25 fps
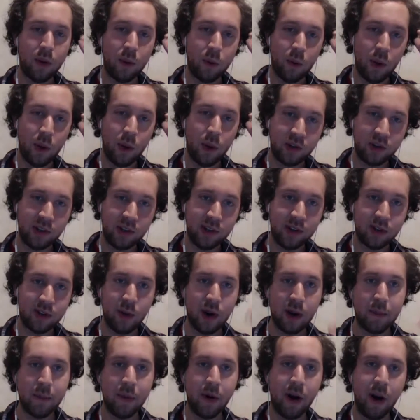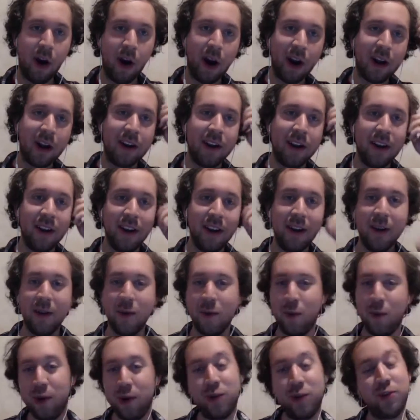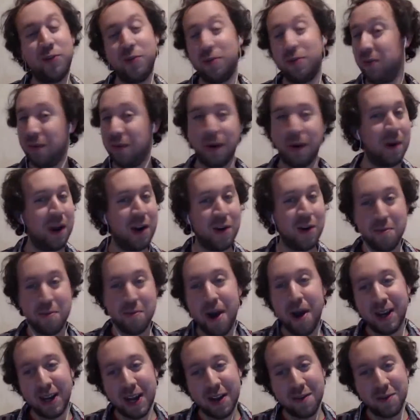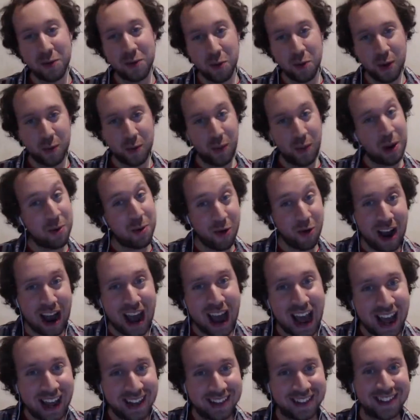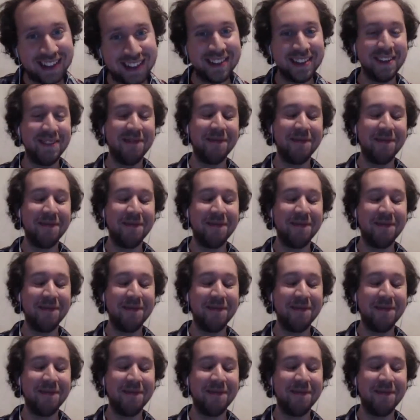Washington Square Park, which I want to remind everyone we were at.